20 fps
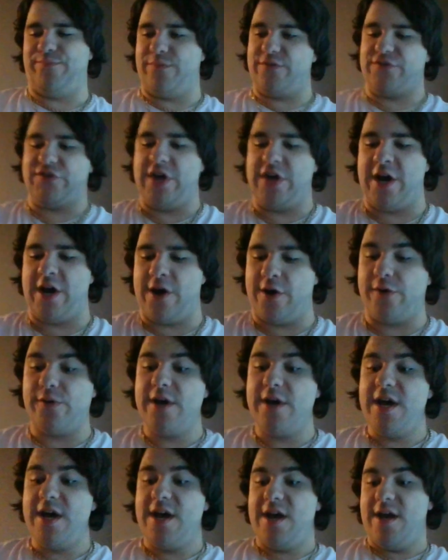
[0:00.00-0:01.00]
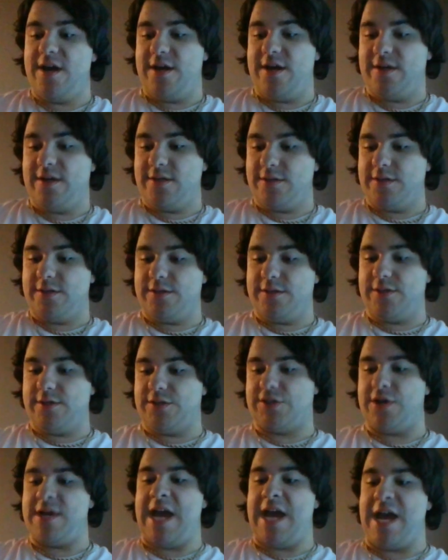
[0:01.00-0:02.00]
so
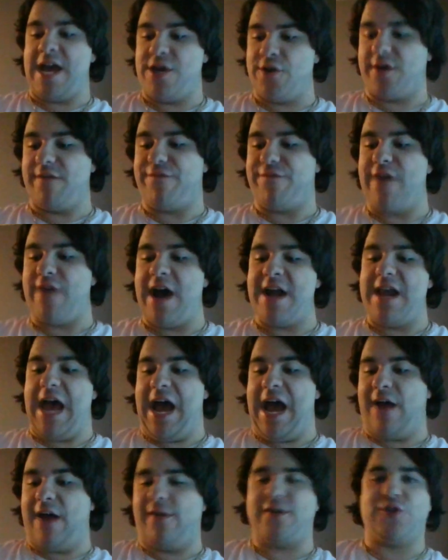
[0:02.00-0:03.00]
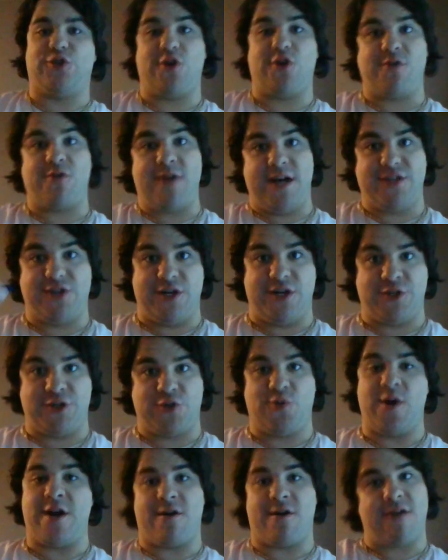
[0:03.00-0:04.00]
yeah, you can find Alex Suarez on
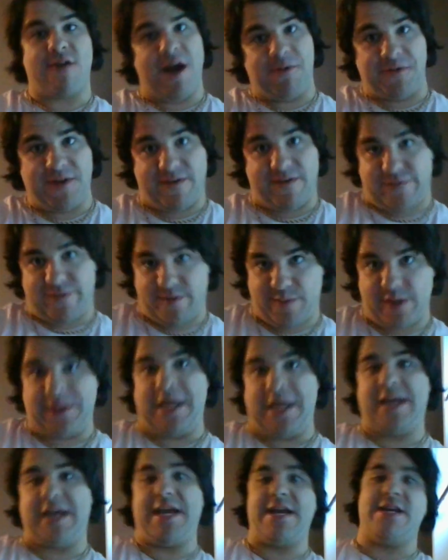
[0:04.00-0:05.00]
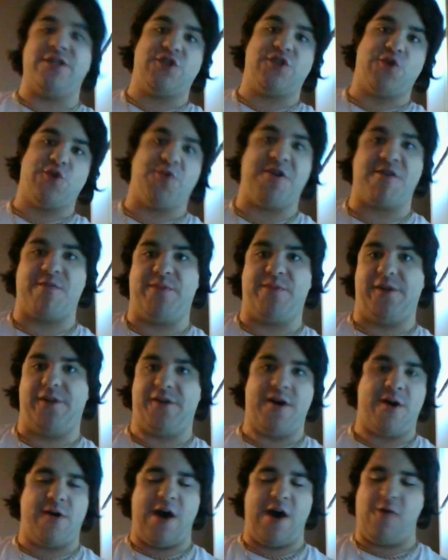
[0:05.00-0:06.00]
Twitter. I will definitely be linking his Twitter
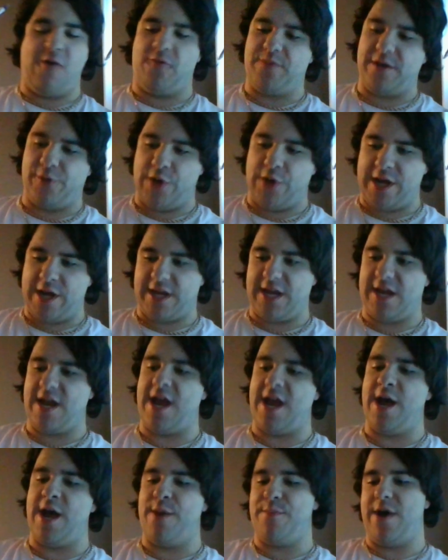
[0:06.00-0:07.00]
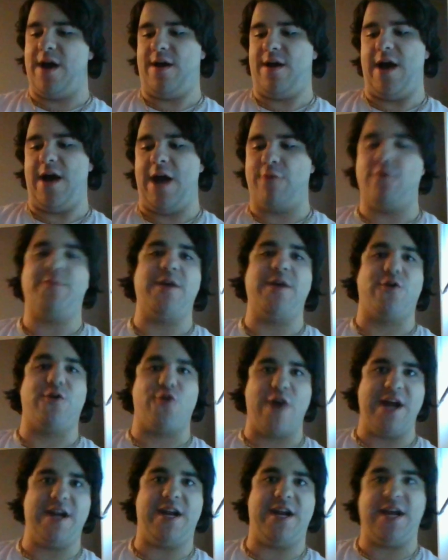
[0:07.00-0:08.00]
below. I will be linking him. I will be
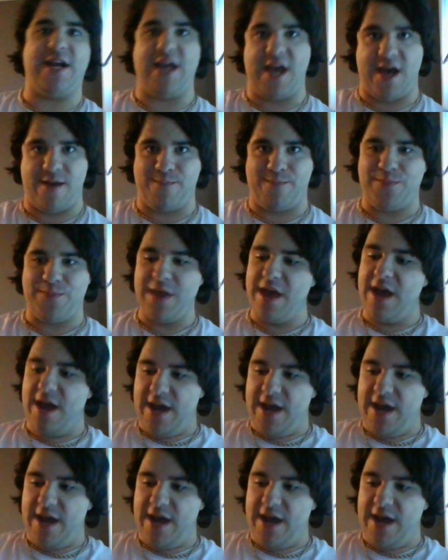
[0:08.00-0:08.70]
crediting him.